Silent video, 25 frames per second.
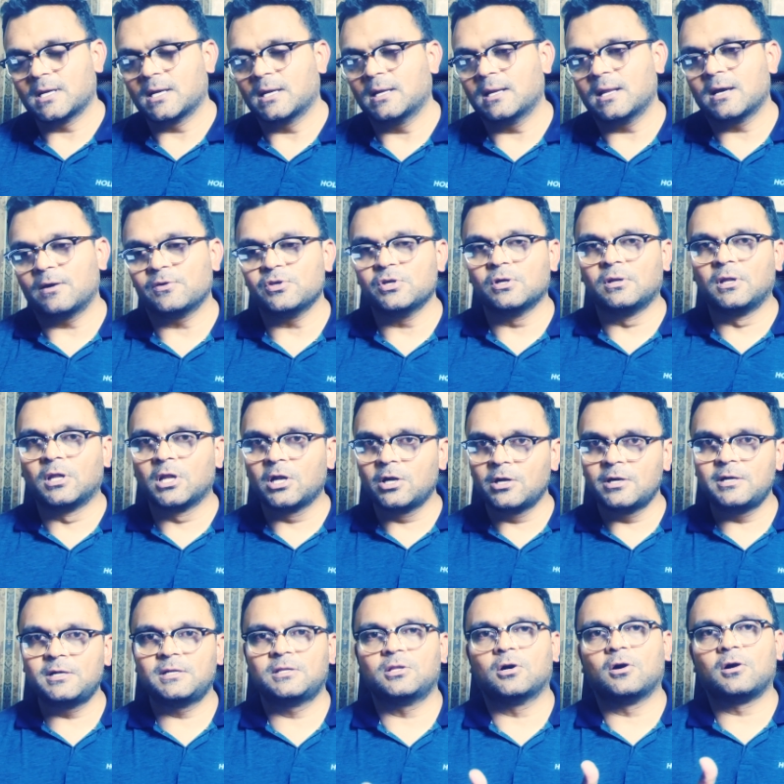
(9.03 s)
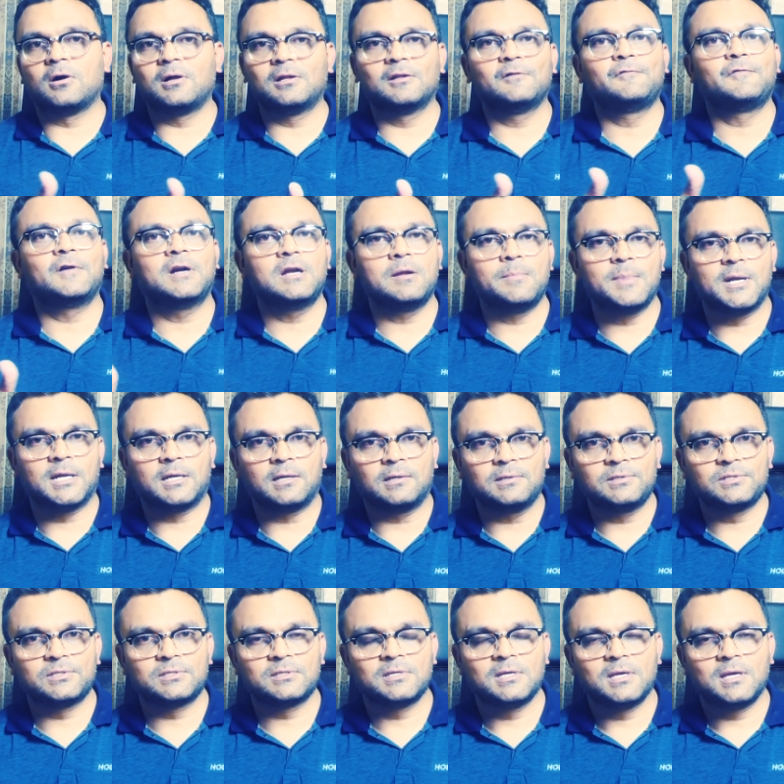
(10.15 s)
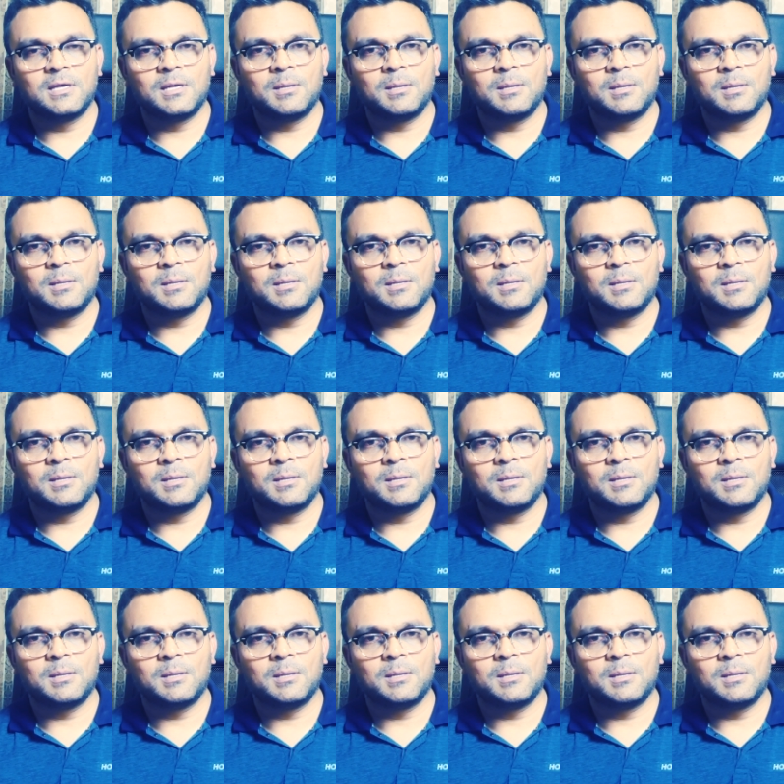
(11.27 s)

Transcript: and now you learned all the fundamentals